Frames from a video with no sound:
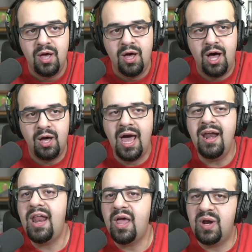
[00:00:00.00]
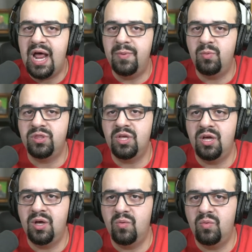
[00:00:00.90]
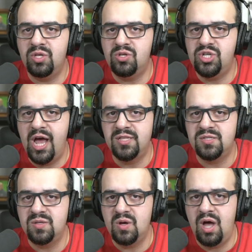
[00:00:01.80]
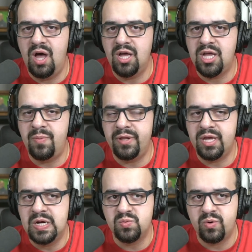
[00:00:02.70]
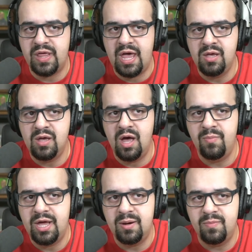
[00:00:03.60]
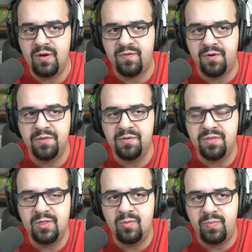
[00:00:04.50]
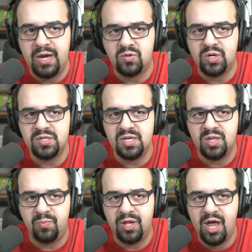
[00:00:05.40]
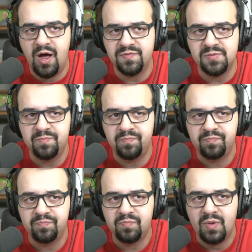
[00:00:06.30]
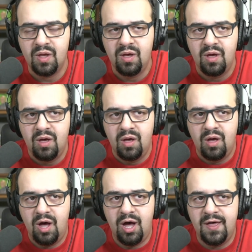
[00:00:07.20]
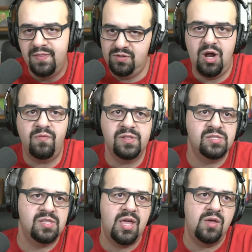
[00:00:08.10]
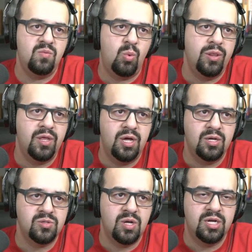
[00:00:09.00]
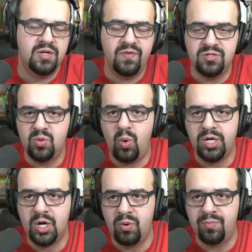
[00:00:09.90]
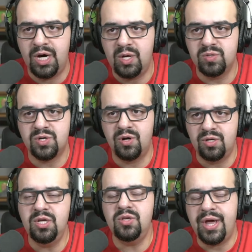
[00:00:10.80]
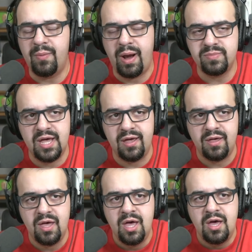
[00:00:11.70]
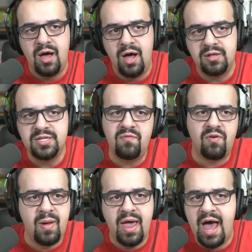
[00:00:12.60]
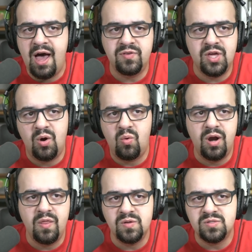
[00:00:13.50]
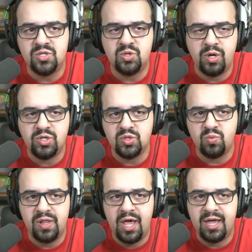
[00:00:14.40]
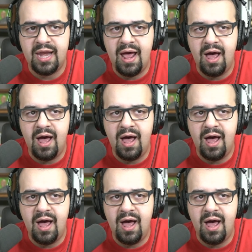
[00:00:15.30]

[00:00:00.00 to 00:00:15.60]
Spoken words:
Kind of like what happened with the Jets a couple of years where they made it further than the Patriots in the playoffs. And the Dolphins, they won the division 1 year when Brady was hurt. You got what I'm saying. Denver may have, one of those situations where they can